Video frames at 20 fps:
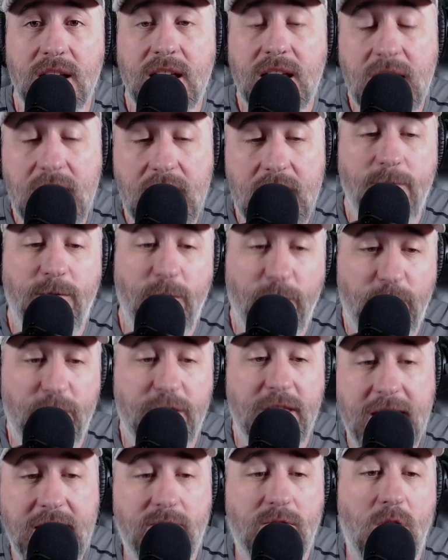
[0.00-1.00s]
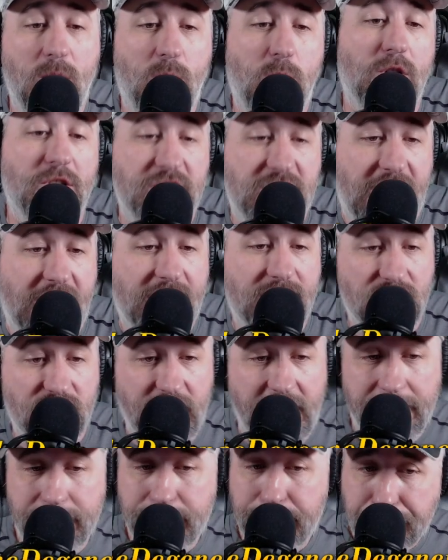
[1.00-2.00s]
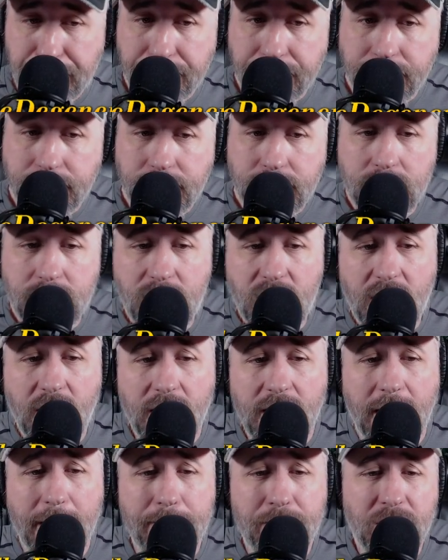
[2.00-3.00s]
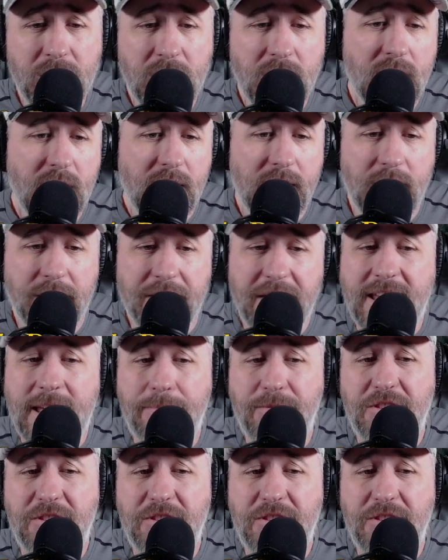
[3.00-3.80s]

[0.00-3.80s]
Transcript: even for the Hero World Challenge, right? They kept the